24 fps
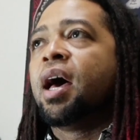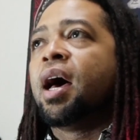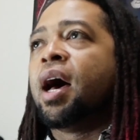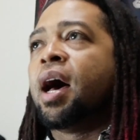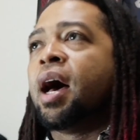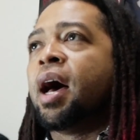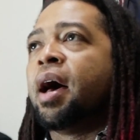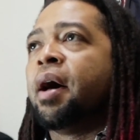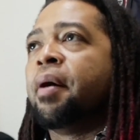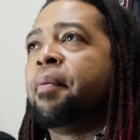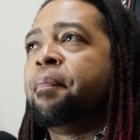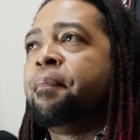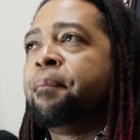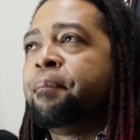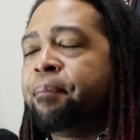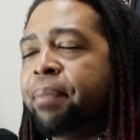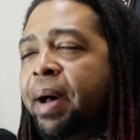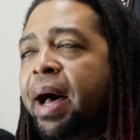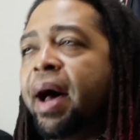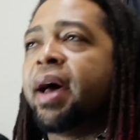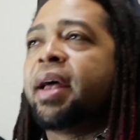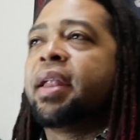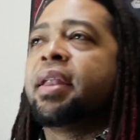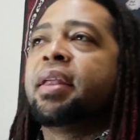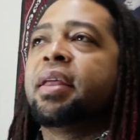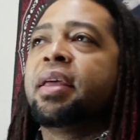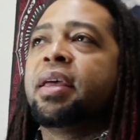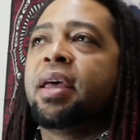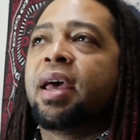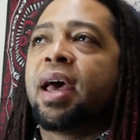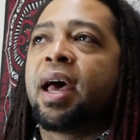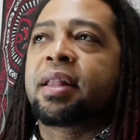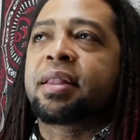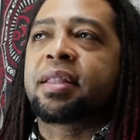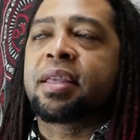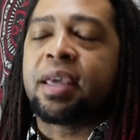But
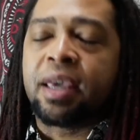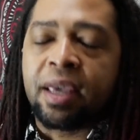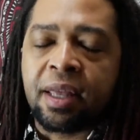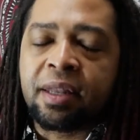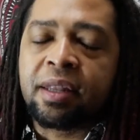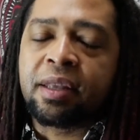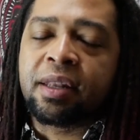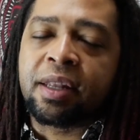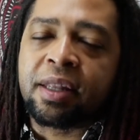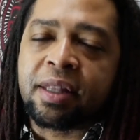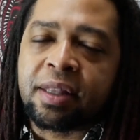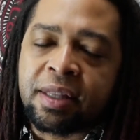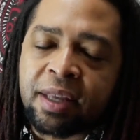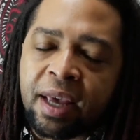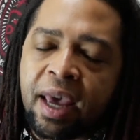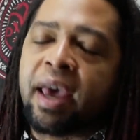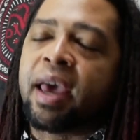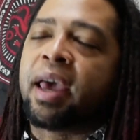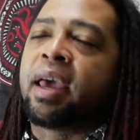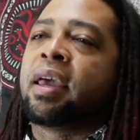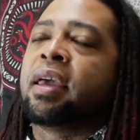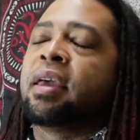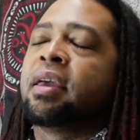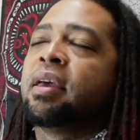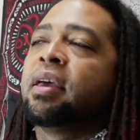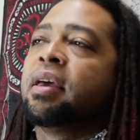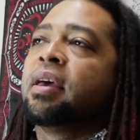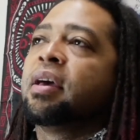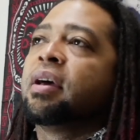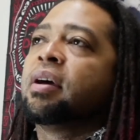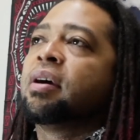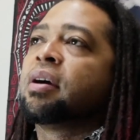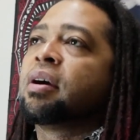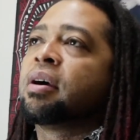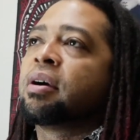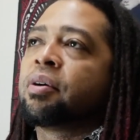at the end of the day,
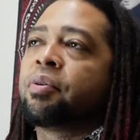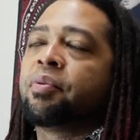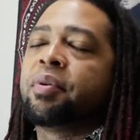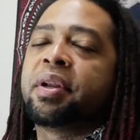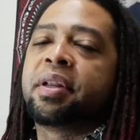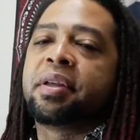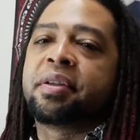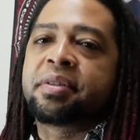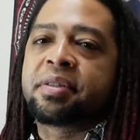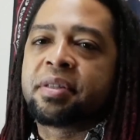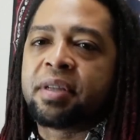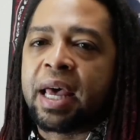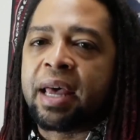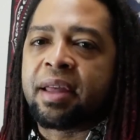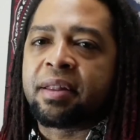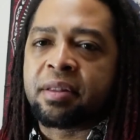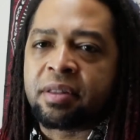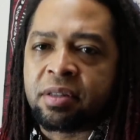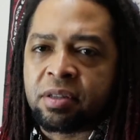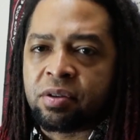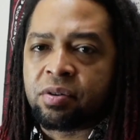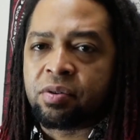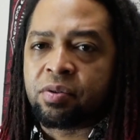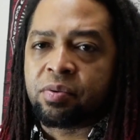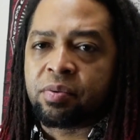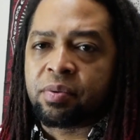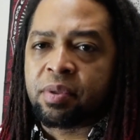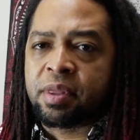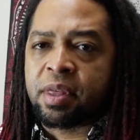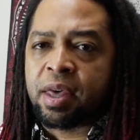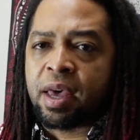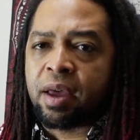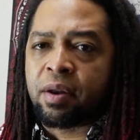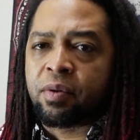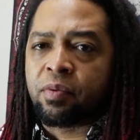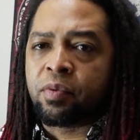Erwin is that dude
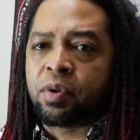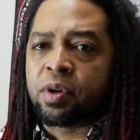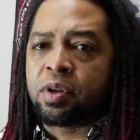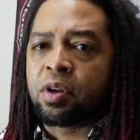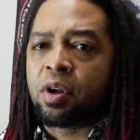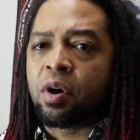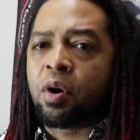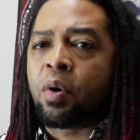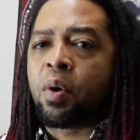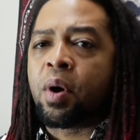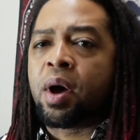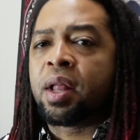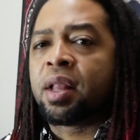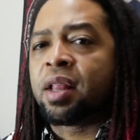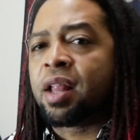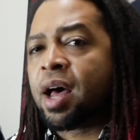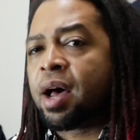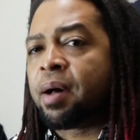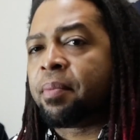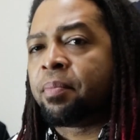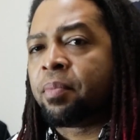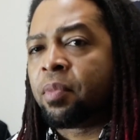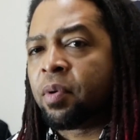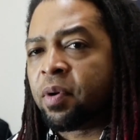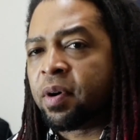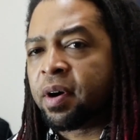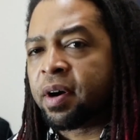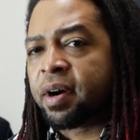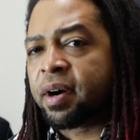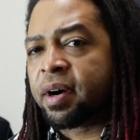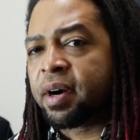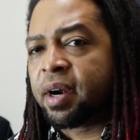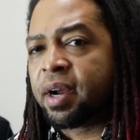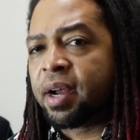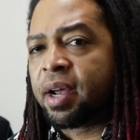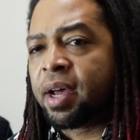that would know a lot
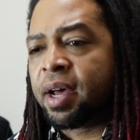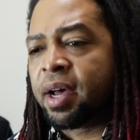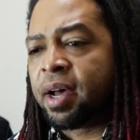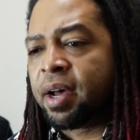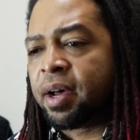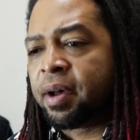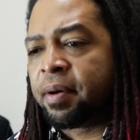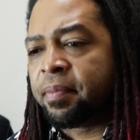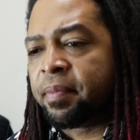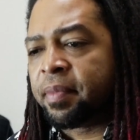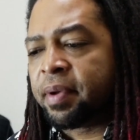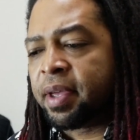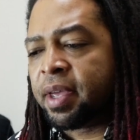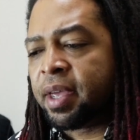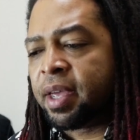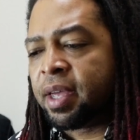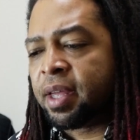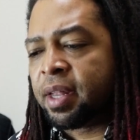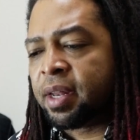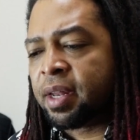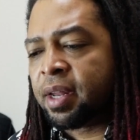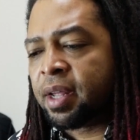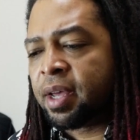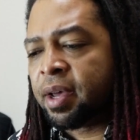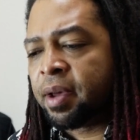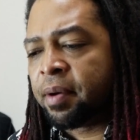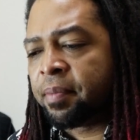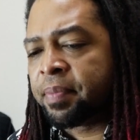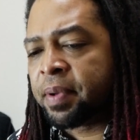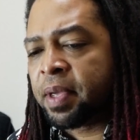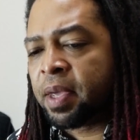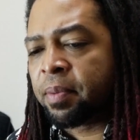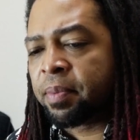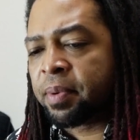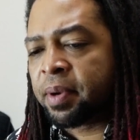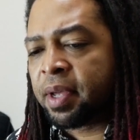more and
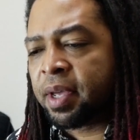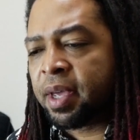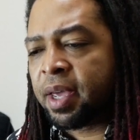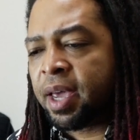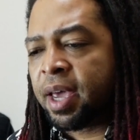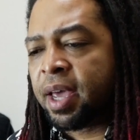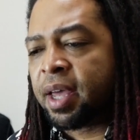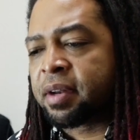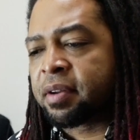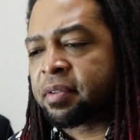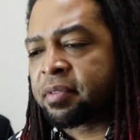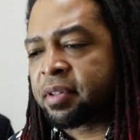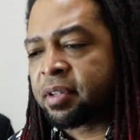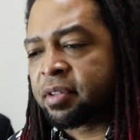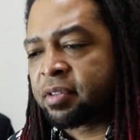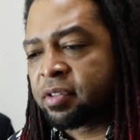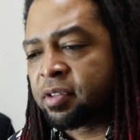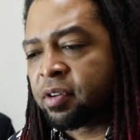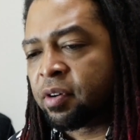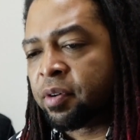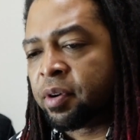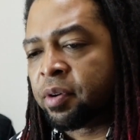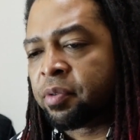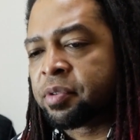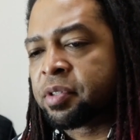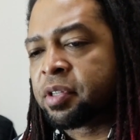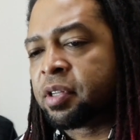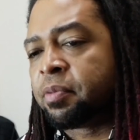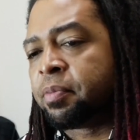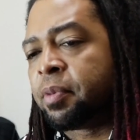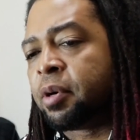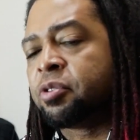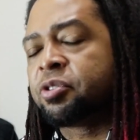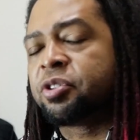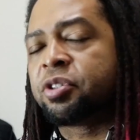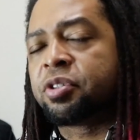be able to handle this. So it was an
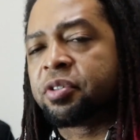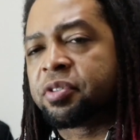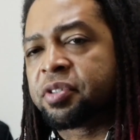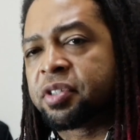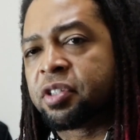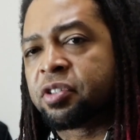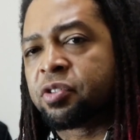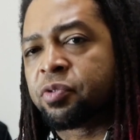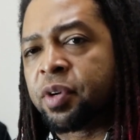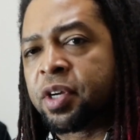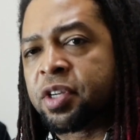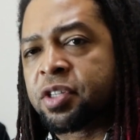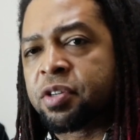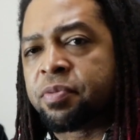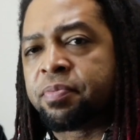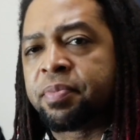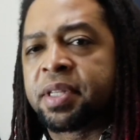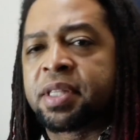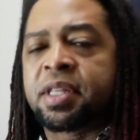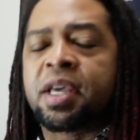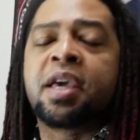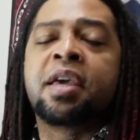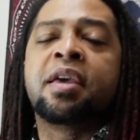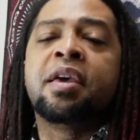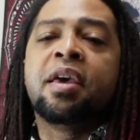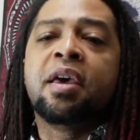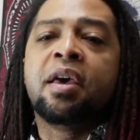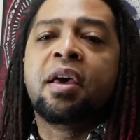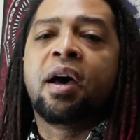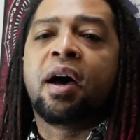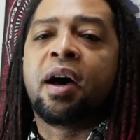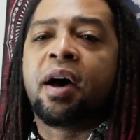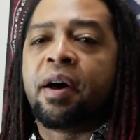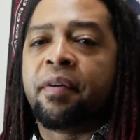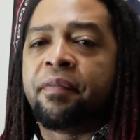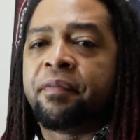emotional situation, but they
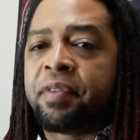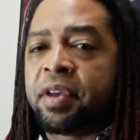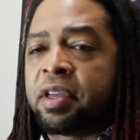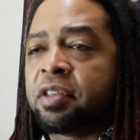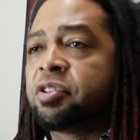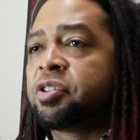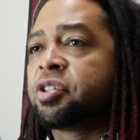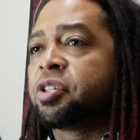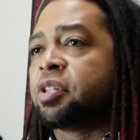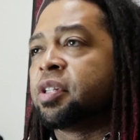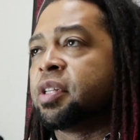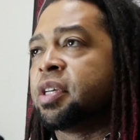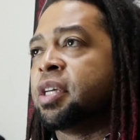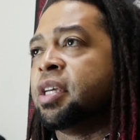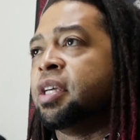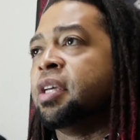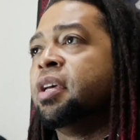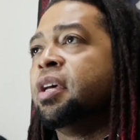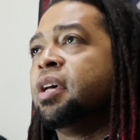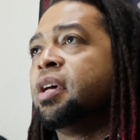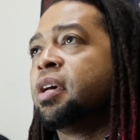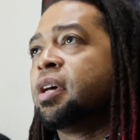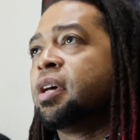eventually